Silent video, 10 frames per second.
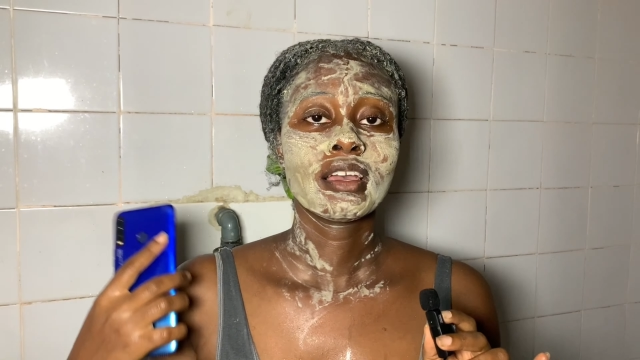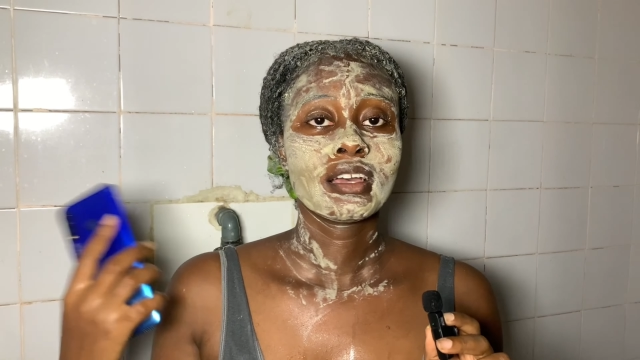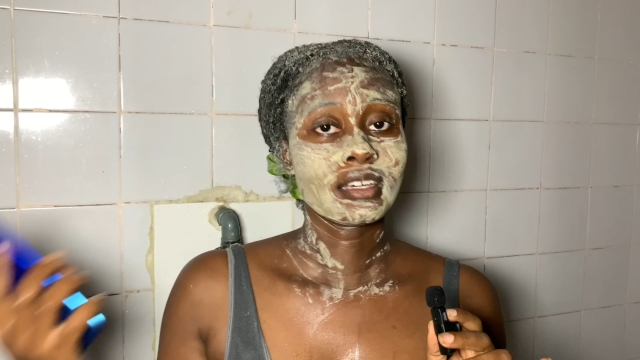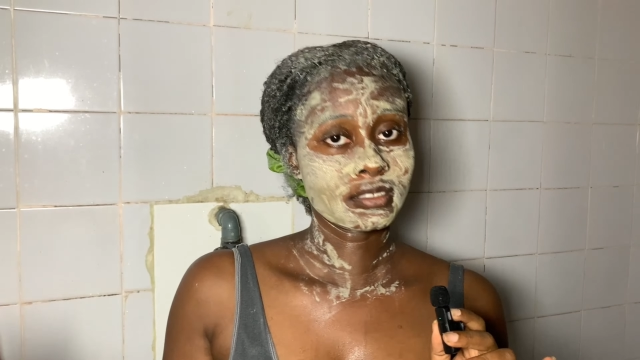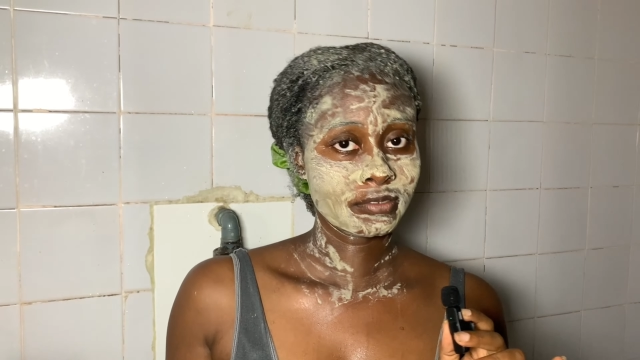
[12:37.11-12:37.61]

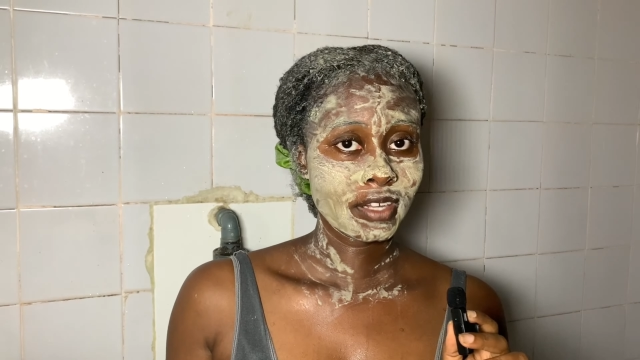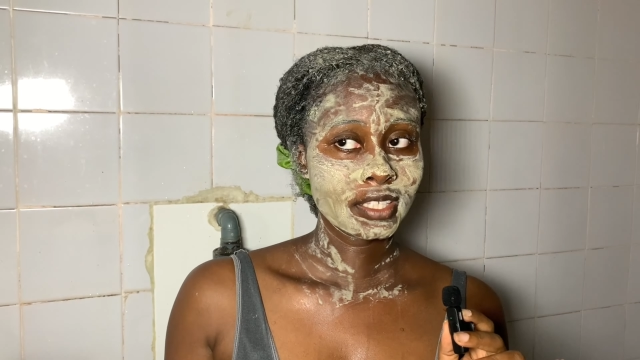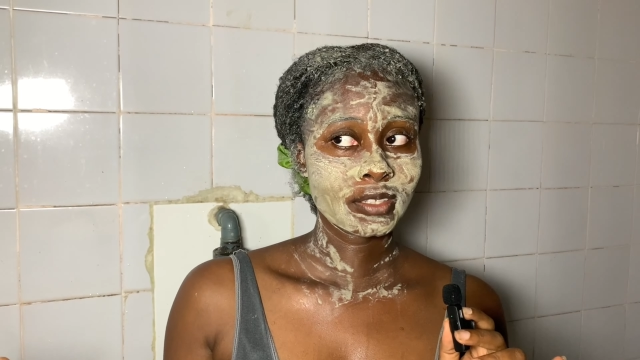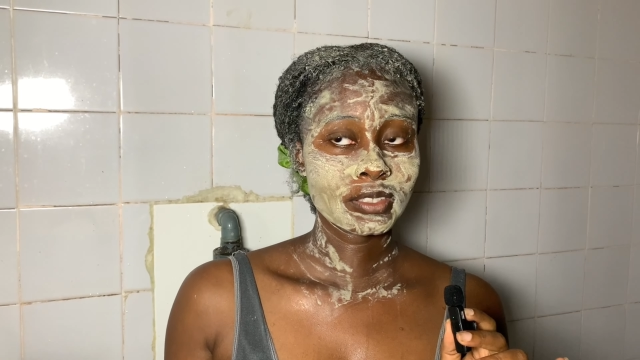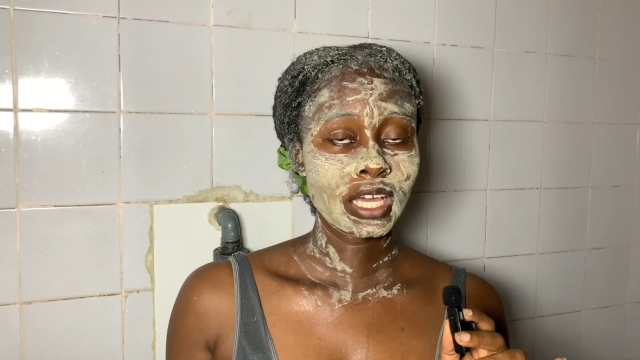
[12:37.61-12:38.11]
and find
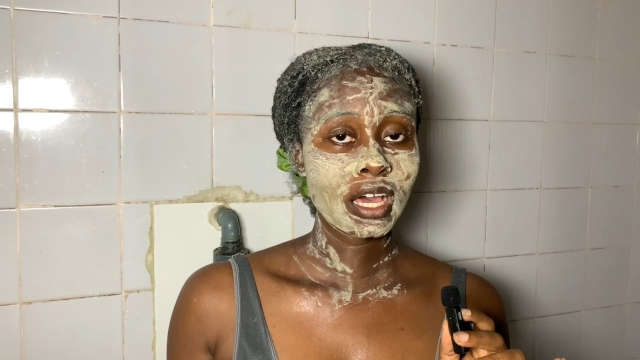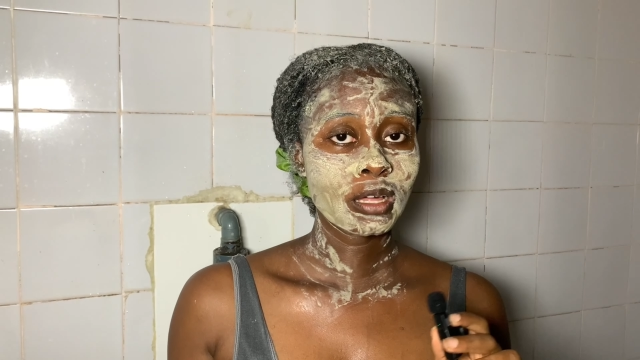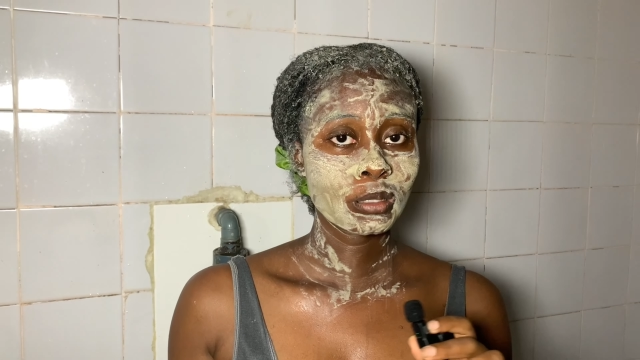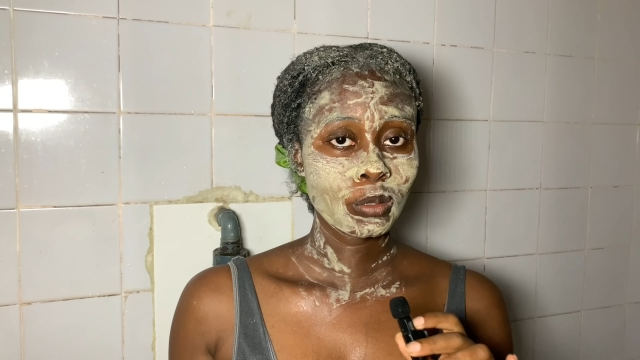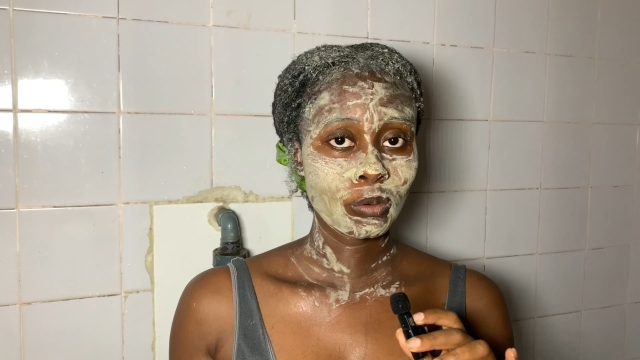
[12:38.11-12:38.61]
out how
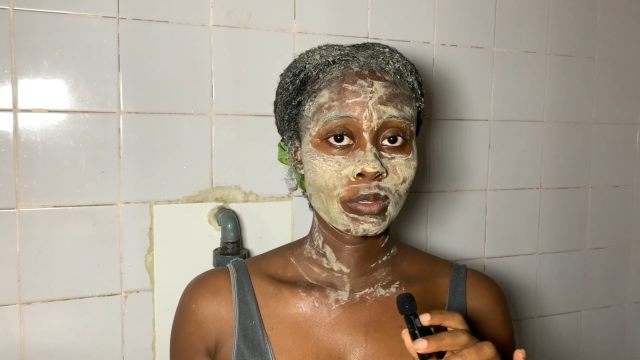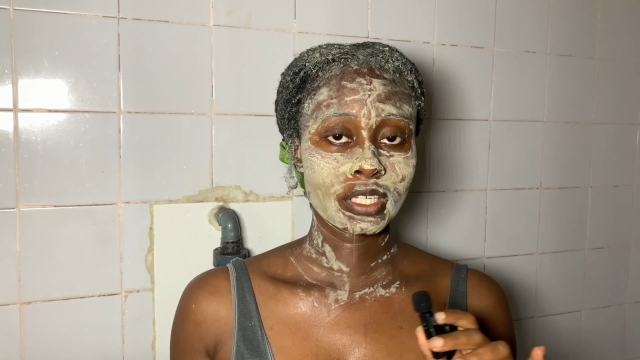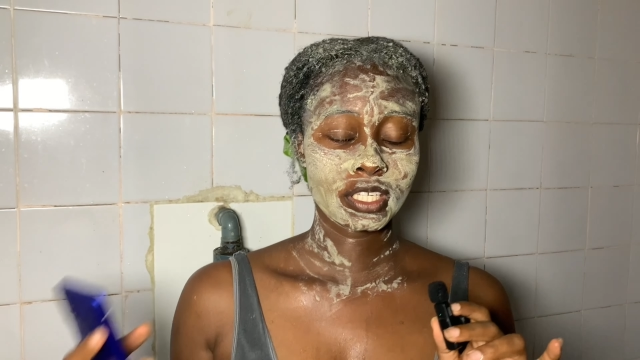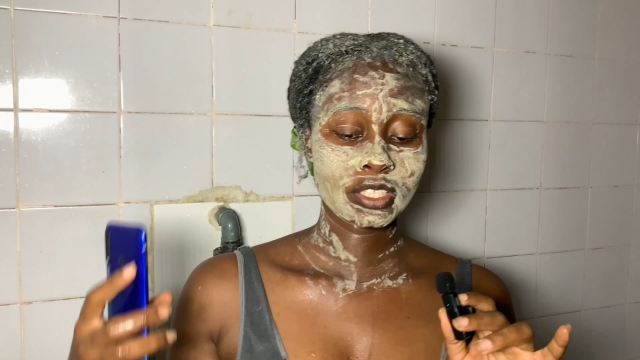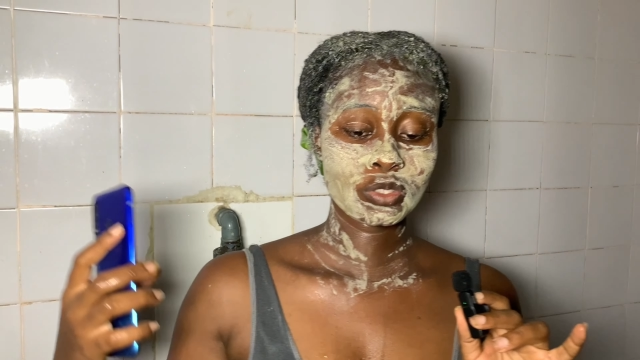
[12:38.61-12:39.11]
long
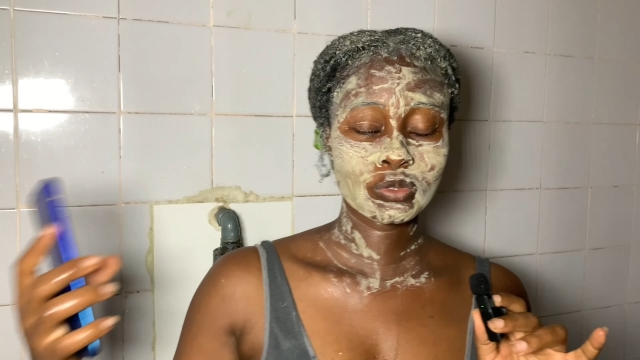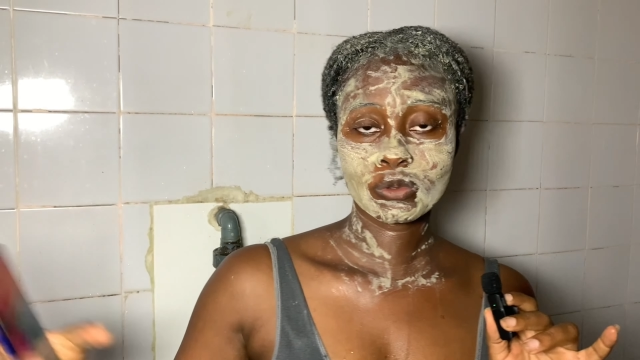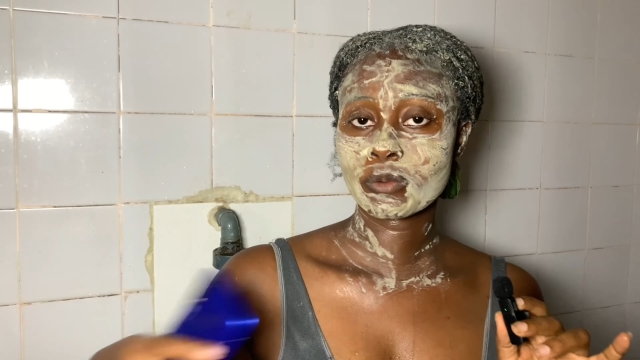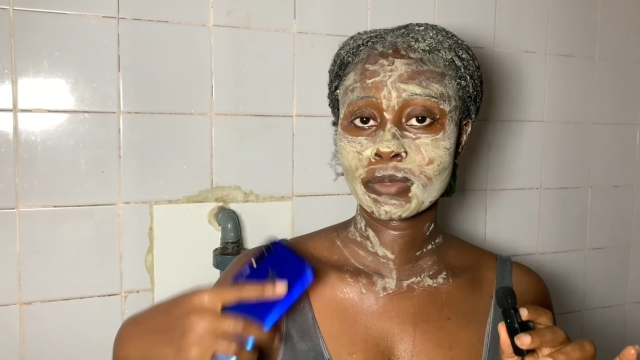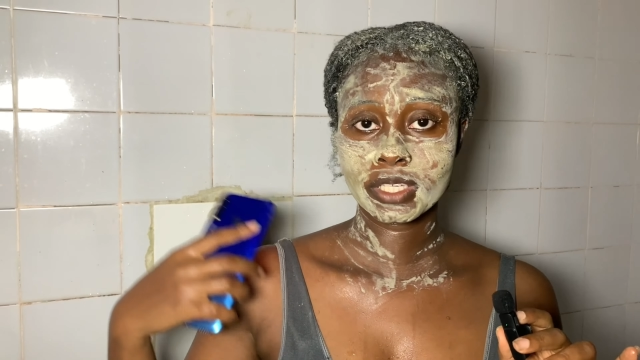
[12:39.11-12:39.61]
it took
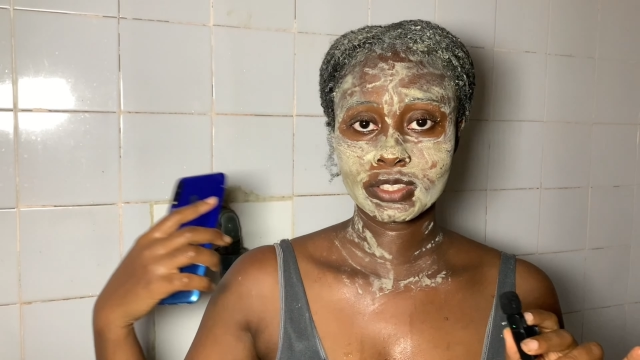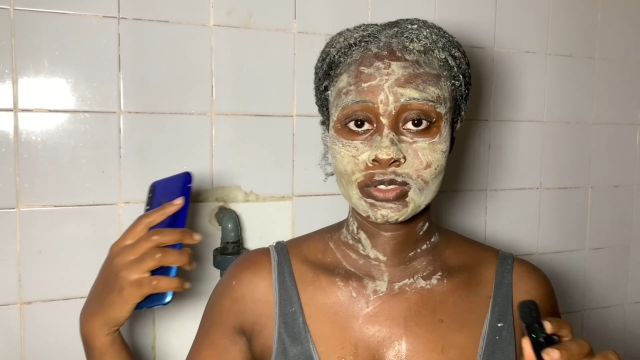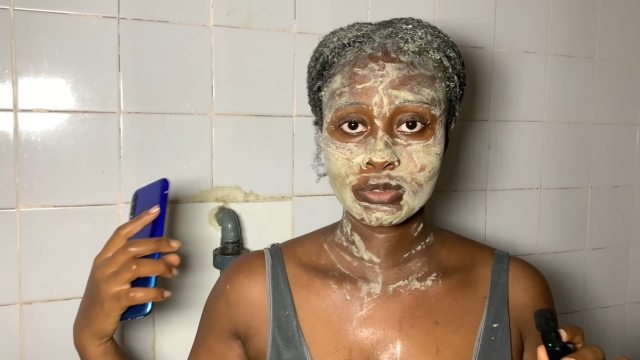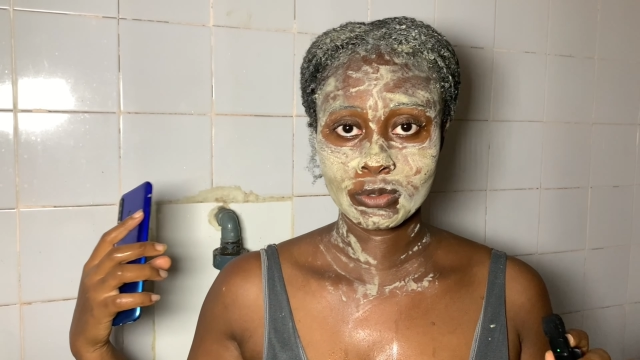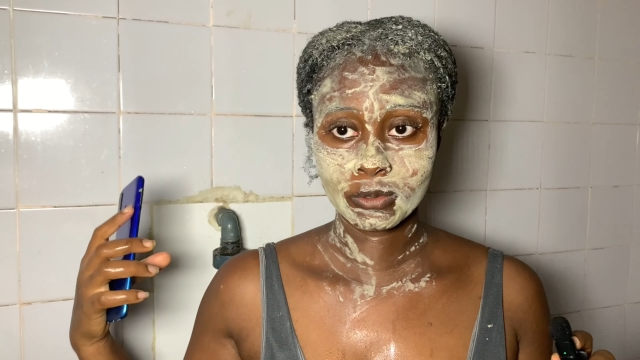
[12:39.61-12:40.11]
me
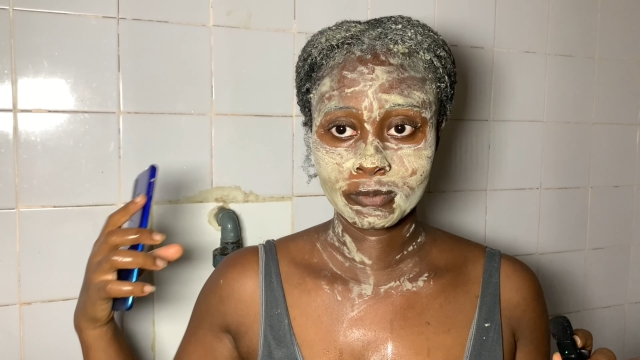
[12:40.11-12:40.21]
to